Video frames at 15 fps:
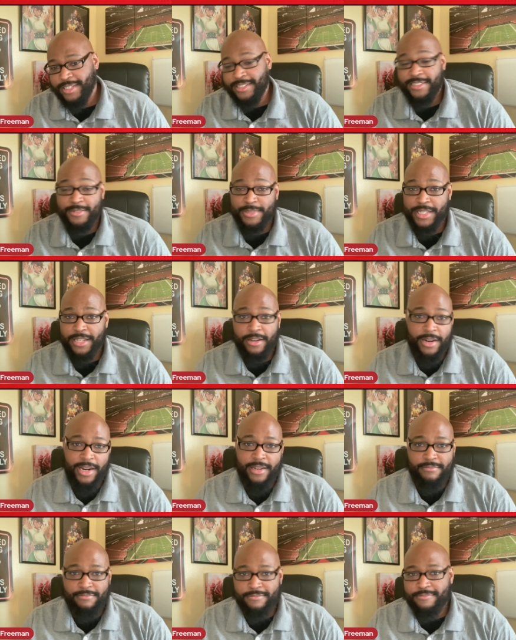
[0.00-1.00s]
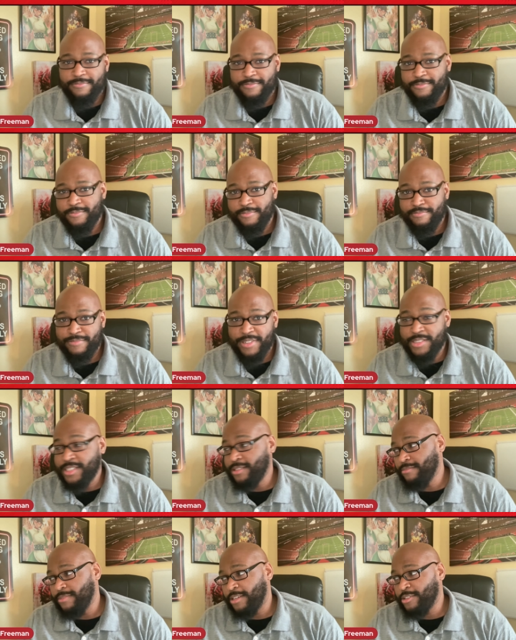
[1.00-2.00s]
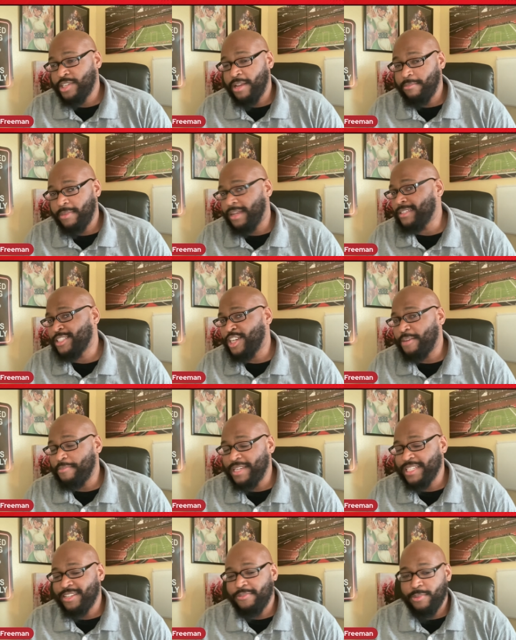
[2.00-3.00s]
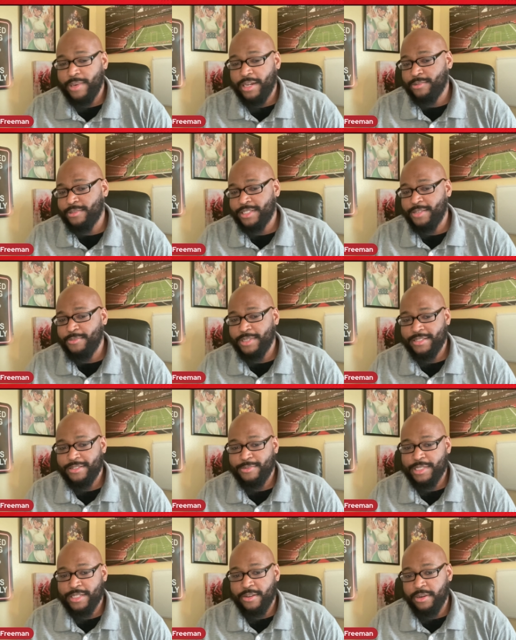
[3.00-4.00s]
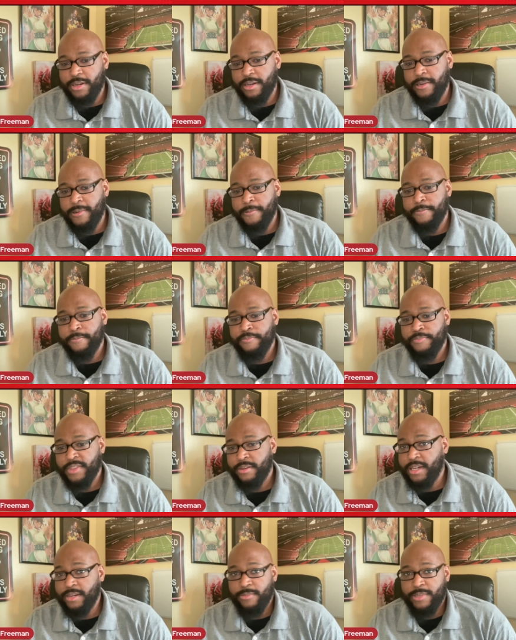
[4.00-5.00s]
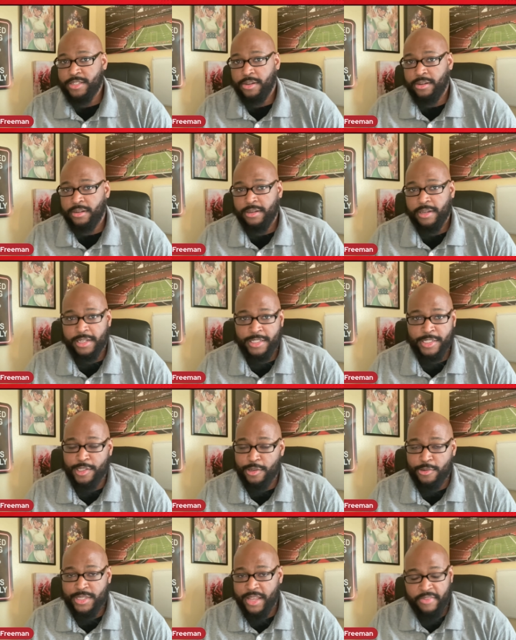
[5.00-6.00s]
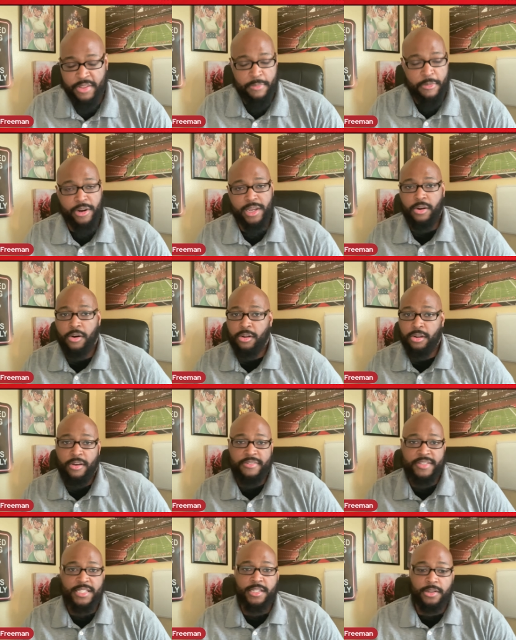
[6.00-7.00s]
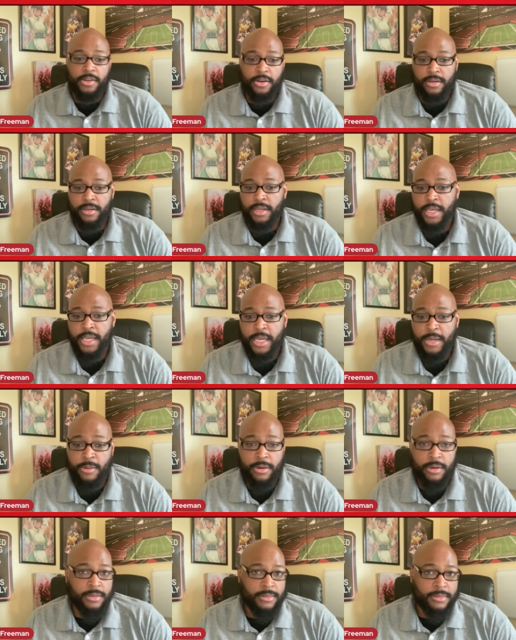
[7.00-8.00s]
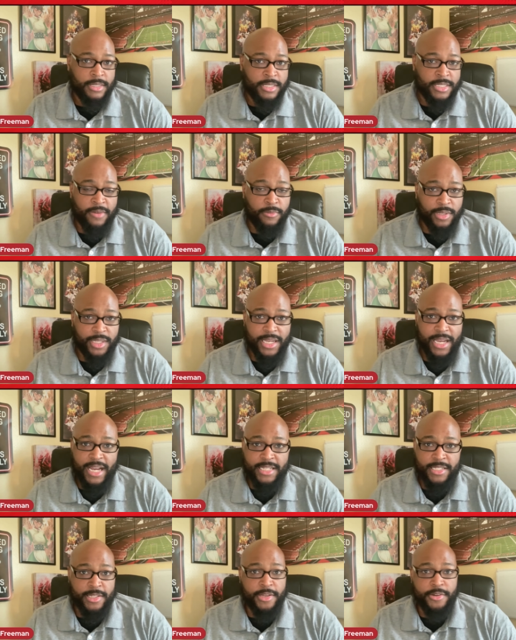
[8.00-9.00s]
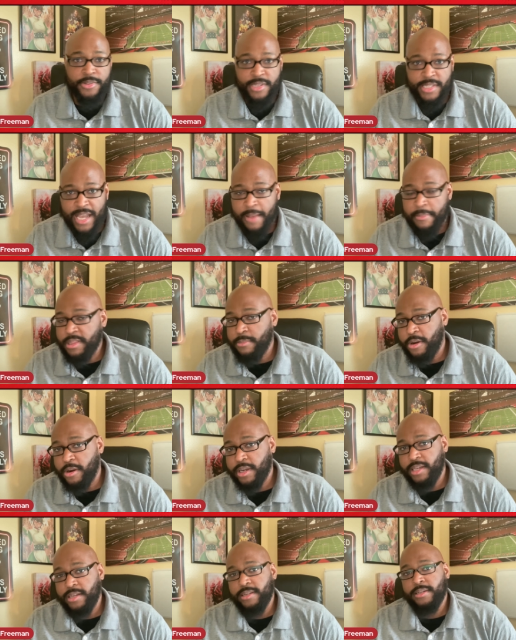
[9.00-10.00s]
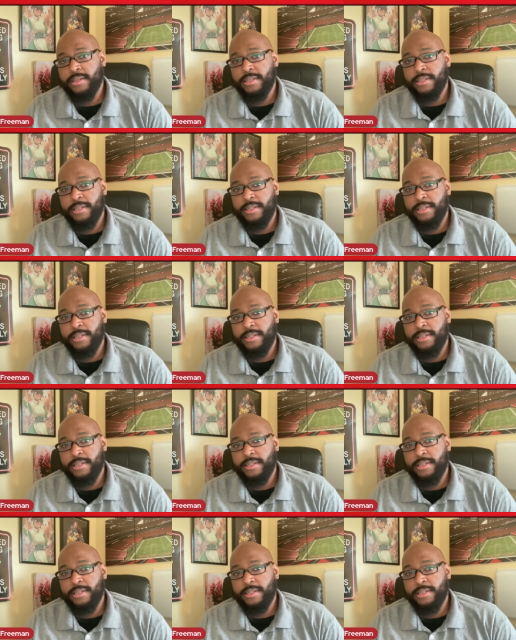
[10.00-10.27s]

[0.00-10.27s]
and he was like, all right, we'll see. I'll shop. I'll shop myself around. We'll see what's what's going on. Right. We saw a slow safety market all off season long, where several of the guys near the top of the market,